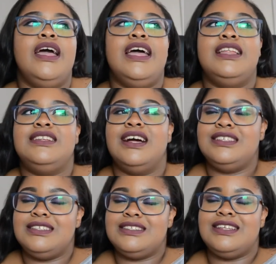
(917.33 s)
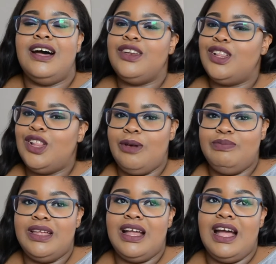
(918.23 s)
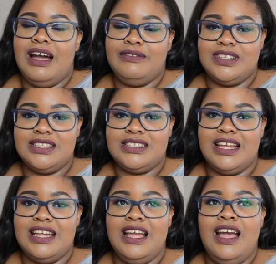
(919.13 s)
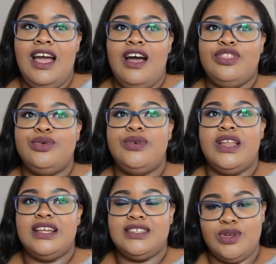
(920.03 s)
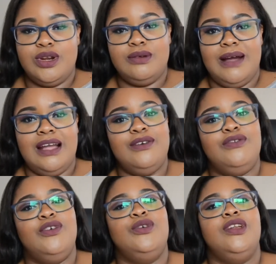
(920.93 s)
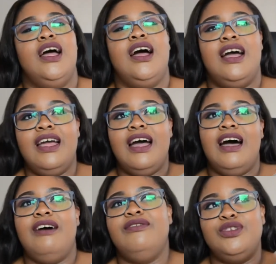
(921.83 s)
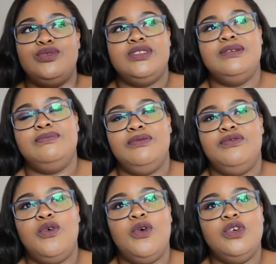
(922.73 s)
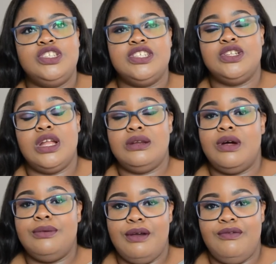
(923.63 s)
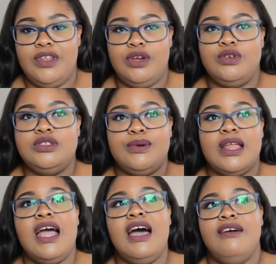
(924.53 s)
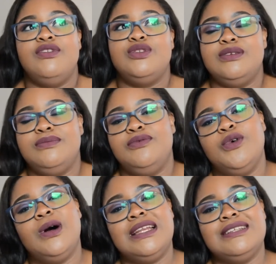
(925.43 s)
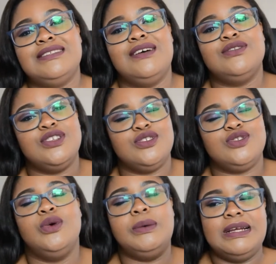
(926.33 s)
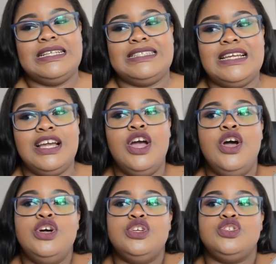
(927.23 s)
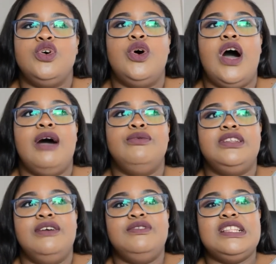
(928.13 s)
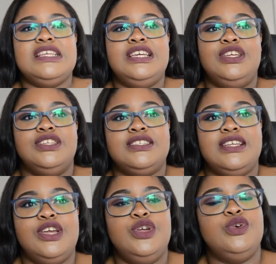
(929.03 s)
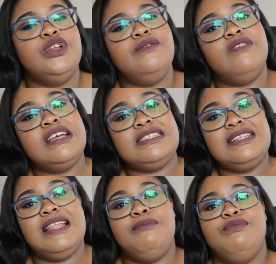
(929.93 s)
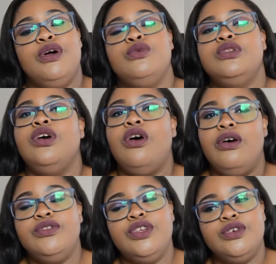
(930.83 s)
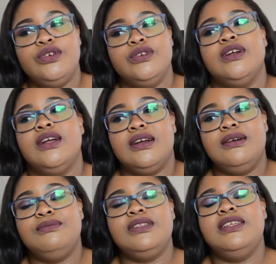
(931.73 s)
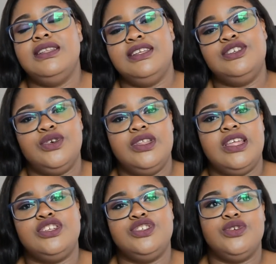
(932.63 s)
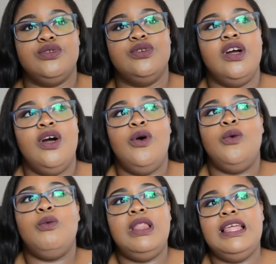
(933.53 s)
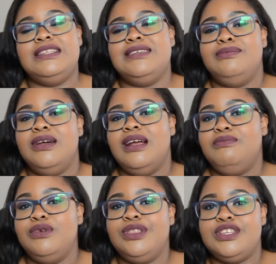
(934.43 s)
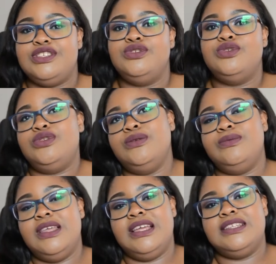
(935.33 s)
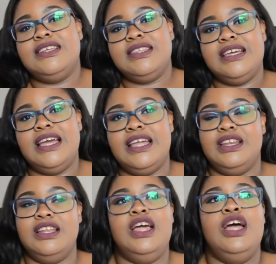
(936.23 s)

It does sound a lot better, I have to say, through an external microphone. I have used it before, just not in one of my videos, but I have used it before and it sounds so amazing. So I would definitely say you could invest in that, but only after you're completely sure that you're willing to put up with this YouTube thing till the end.